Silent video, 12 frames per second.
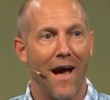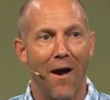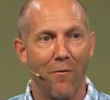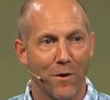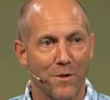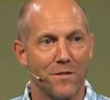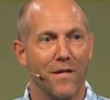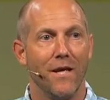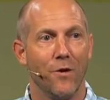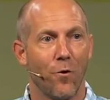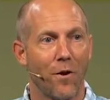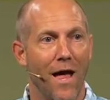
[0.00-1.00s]
I want to see
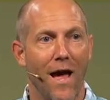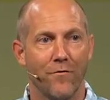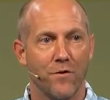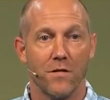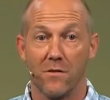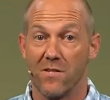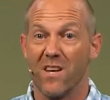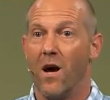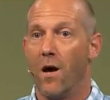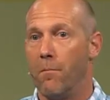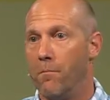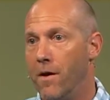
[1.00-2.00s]
your life, Jesus,
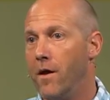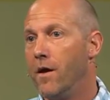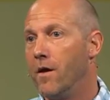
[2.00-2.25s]
come